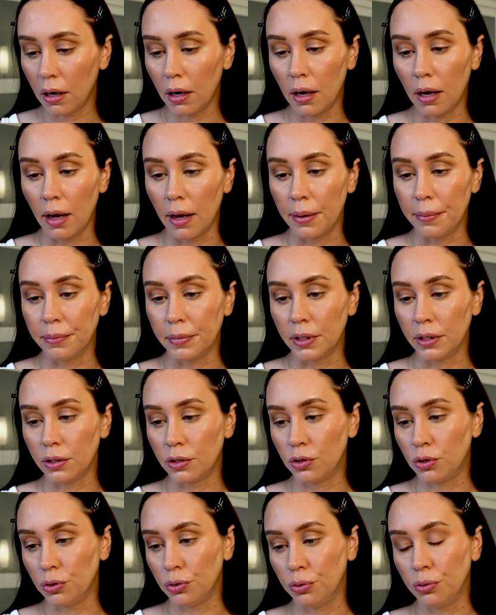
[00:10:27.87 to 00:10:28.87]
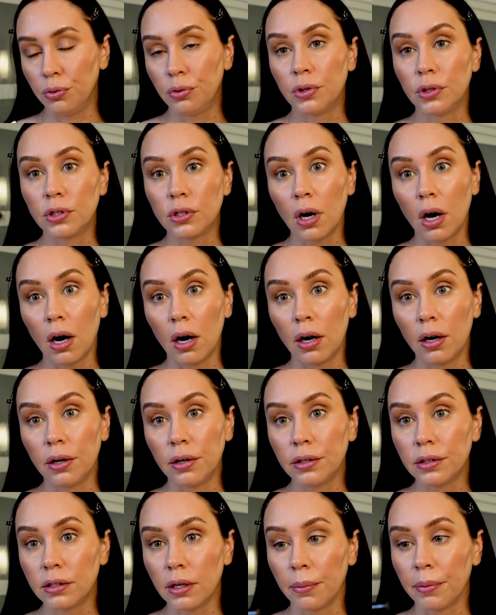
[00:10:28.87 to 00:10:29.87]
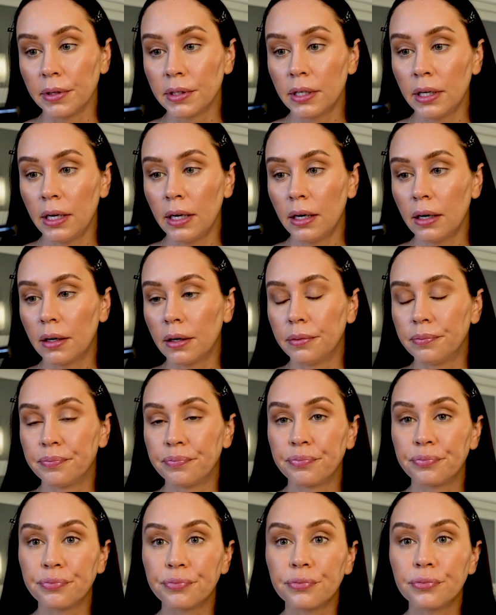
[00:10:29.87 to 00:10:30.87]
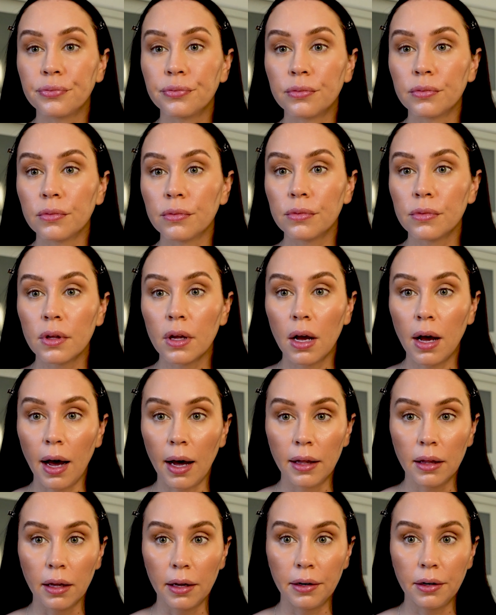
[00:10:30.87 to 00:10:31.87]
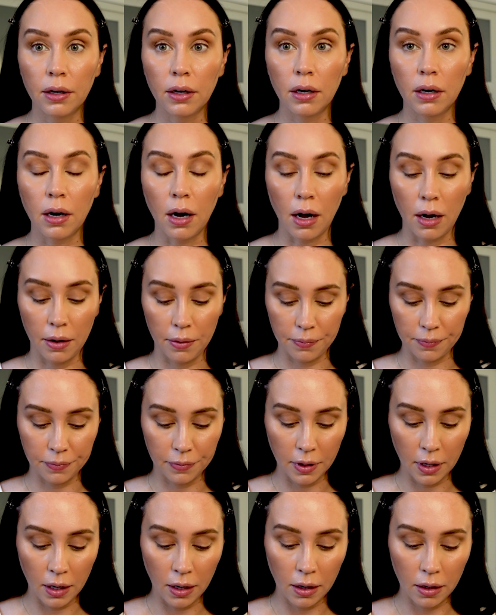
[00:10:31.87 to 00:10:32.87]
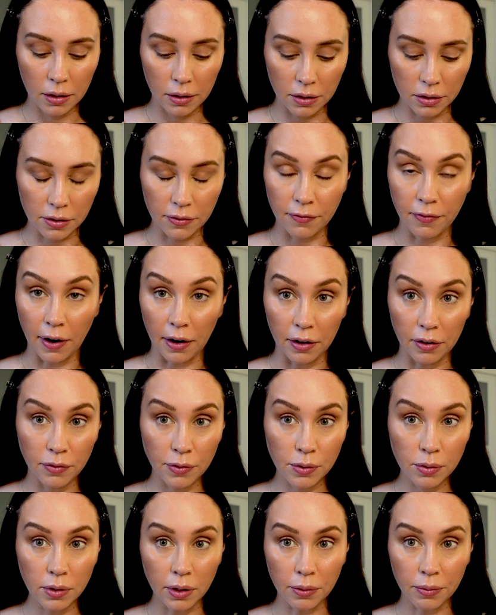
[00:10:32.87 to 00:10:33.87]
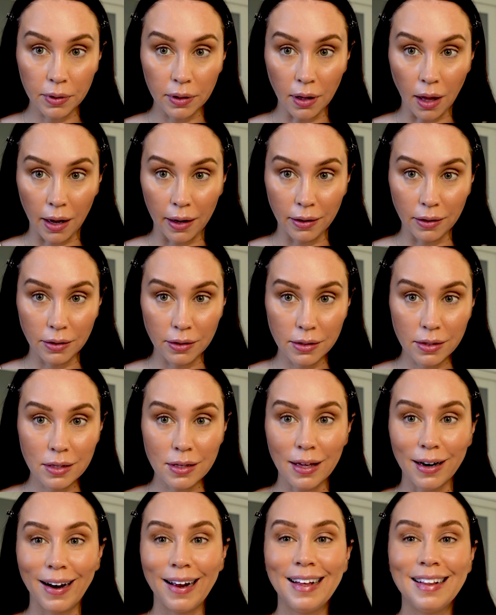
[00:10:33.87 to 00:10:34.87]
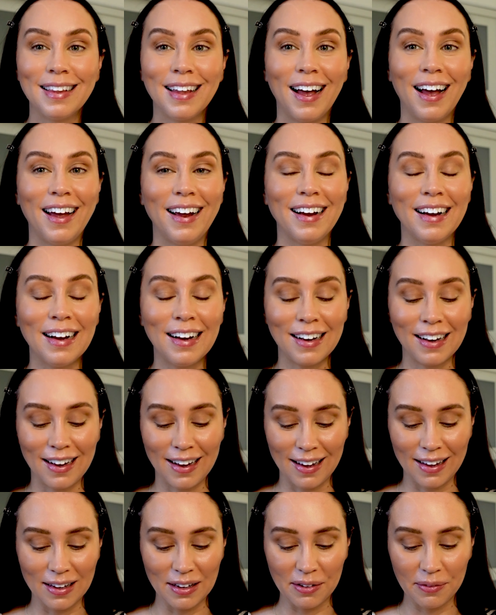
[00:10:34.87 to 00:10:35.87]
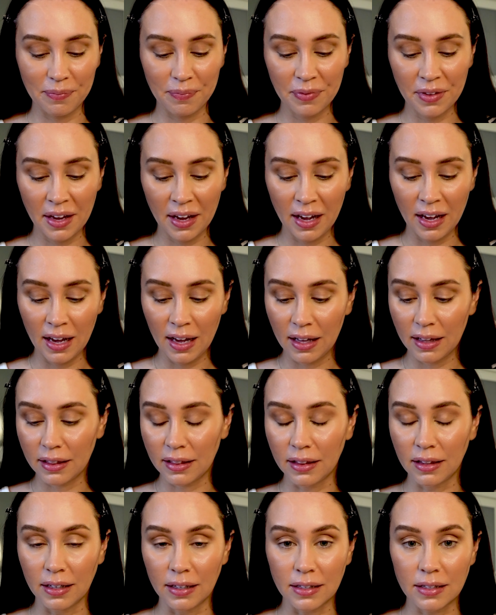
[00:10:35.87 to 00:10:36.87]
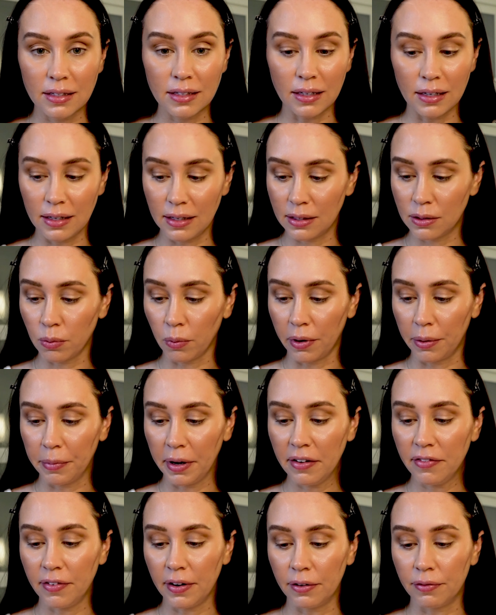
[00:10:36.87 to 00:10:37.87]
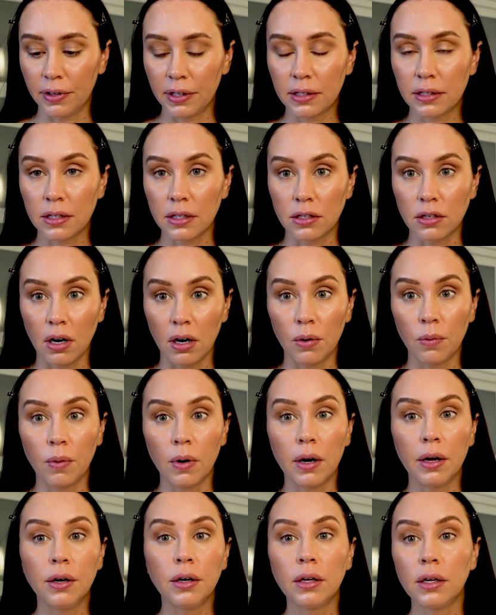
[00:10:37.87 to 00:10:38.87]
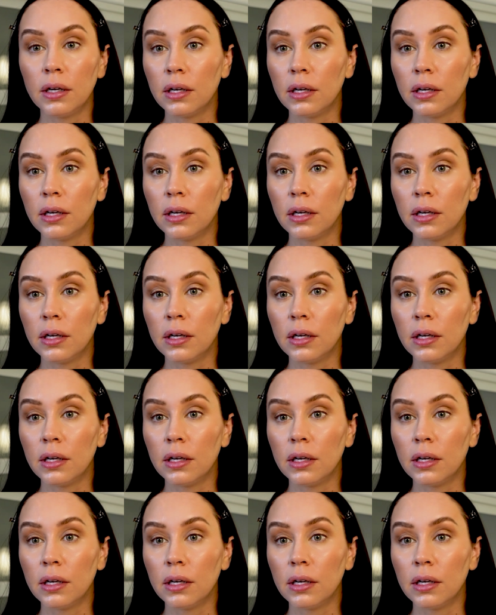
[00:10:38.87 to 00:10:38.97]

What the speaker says: I'm gonna do the Tarte Double Take eyeliner. There's very few liquid liners that I like. This is one of my favorites, the Tarte one.